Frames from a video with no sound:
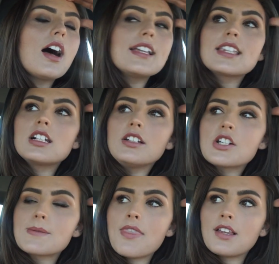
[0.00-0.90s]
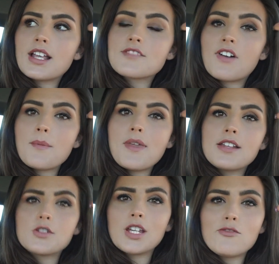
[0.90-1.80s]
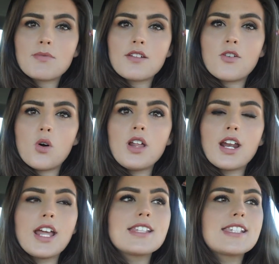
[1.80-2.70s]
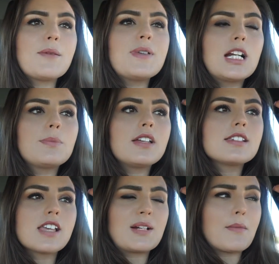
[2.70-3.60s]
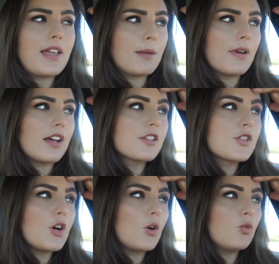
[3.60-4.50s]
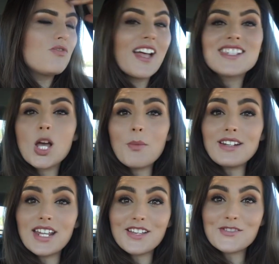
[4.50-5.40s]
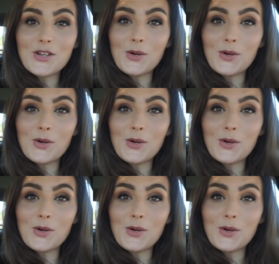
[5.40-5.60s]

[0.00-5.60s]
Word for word: I literally just spent the last five minutes looking for my phone, and I had zipped it up inside of my makeup bag. So that's how my day is